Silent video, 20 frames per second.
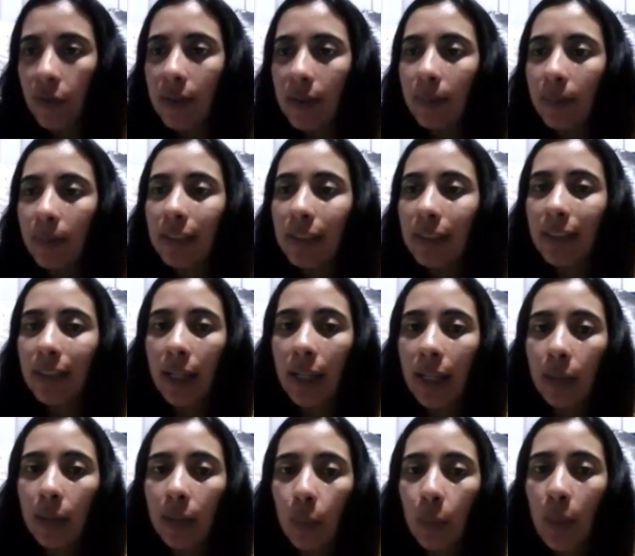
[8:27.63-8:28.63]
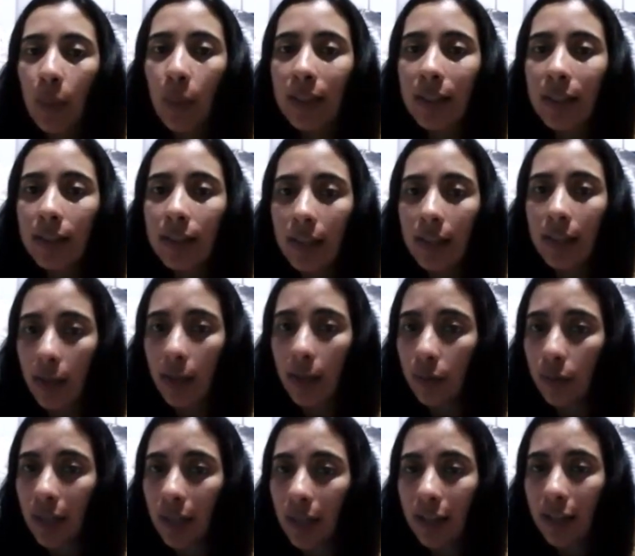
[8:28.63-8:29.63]
Search on
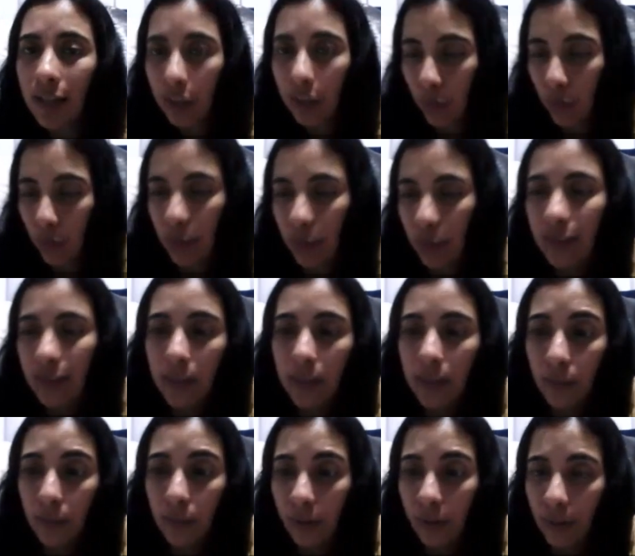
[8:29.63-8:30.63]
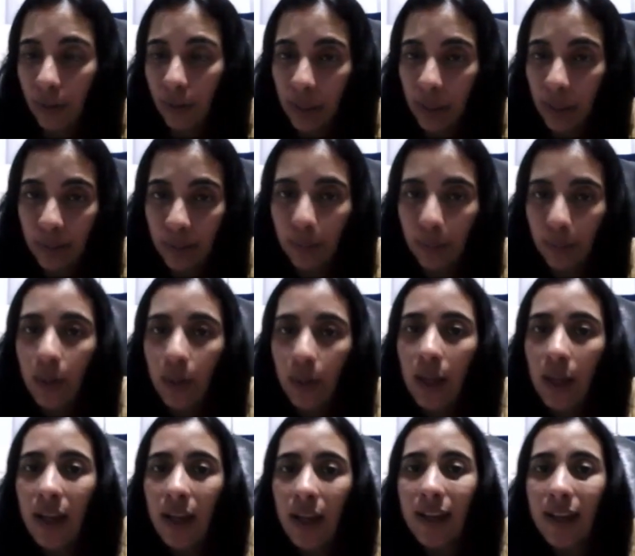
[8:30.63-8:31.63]
TikTok
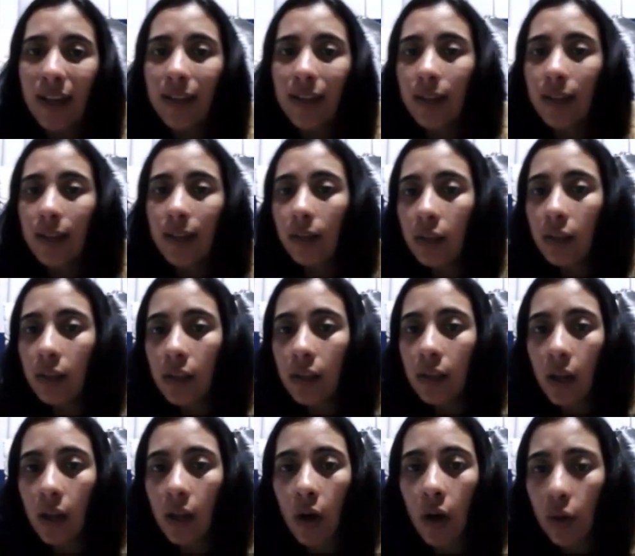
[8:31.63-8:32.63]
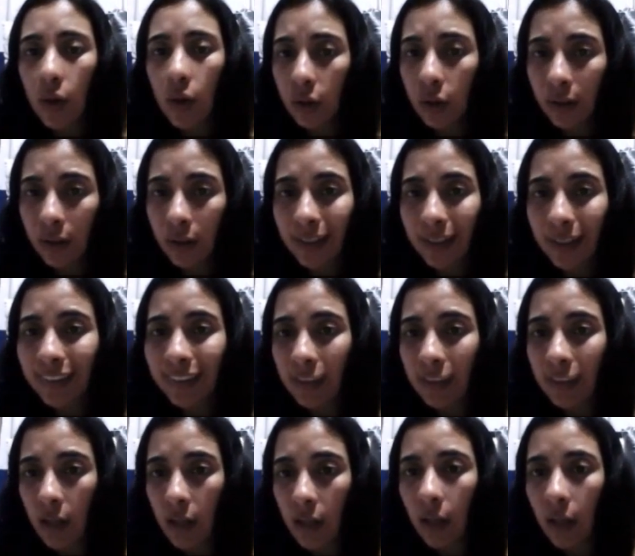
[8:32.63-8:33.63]
videos to train the ear
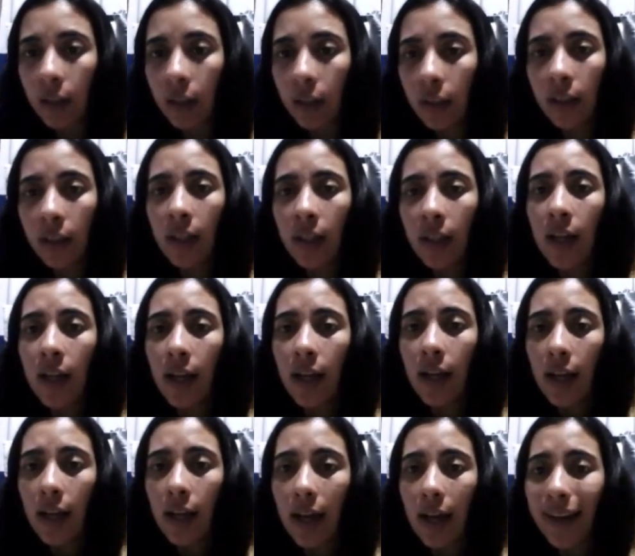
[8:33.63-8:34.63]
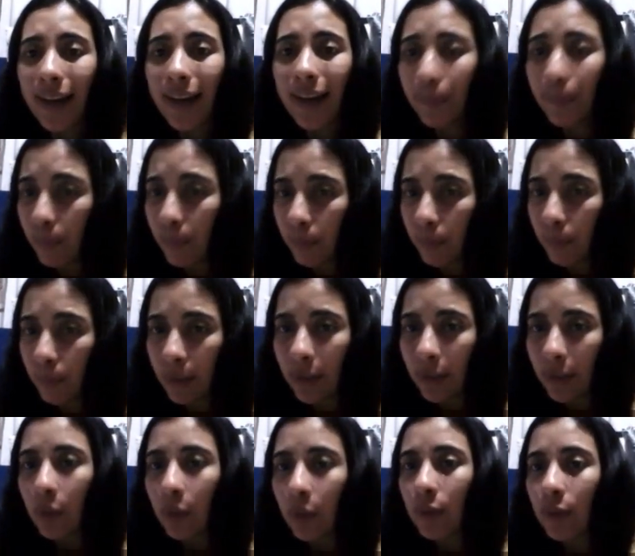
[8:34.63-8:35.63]
to and perform one in a
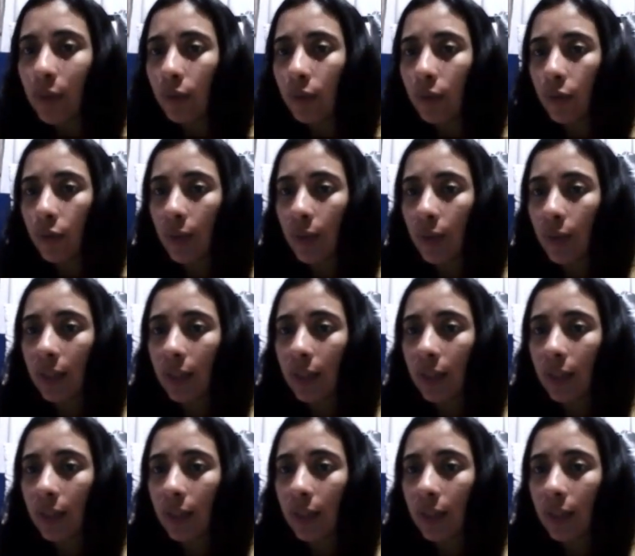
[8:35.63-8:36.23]
similar way.